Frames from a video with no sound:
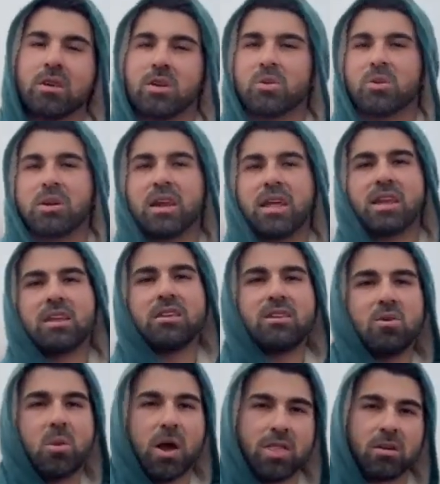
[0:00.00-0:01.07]
related to
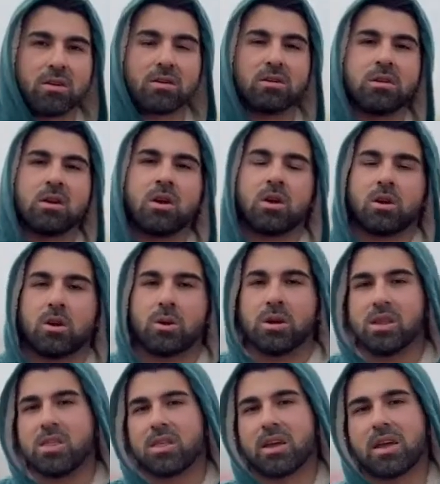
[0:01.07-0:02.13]
weather or
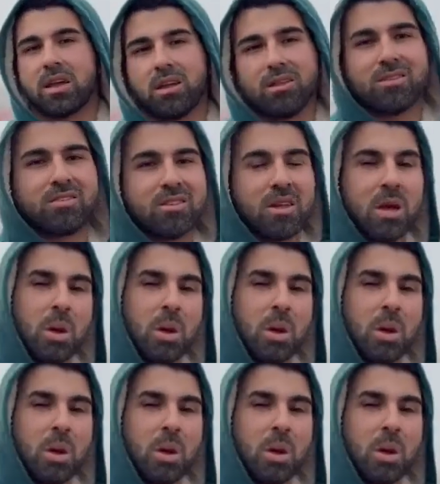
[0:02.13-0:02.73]
anything else,